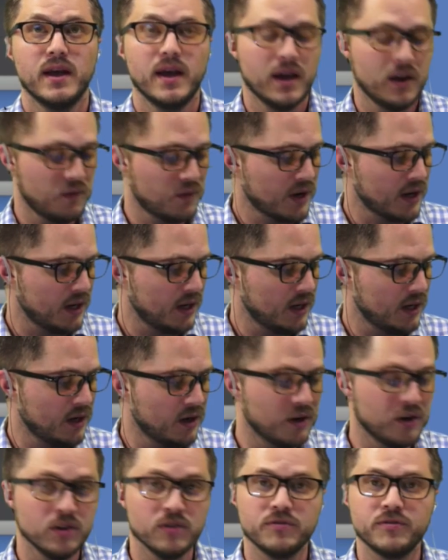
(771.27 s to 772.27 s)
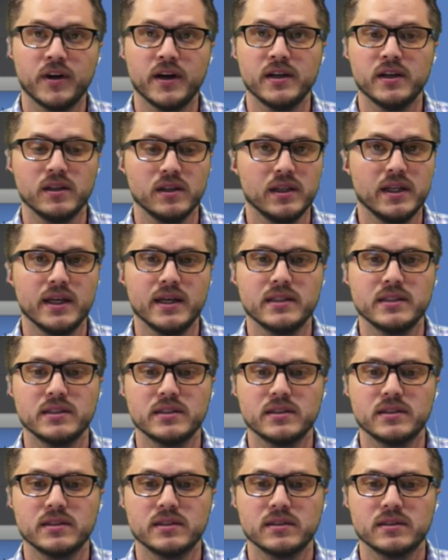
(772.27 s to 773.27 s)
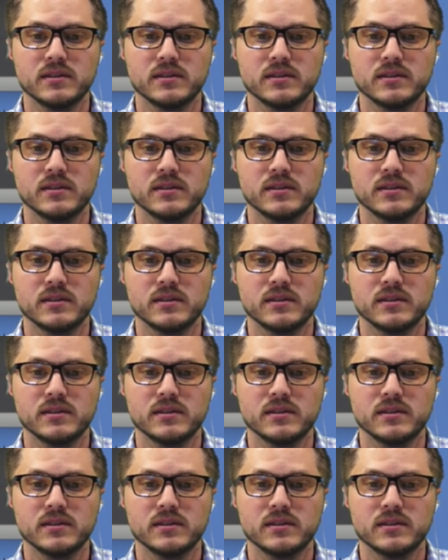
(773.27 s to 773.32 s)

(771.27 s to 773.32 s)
and right here you'll find a list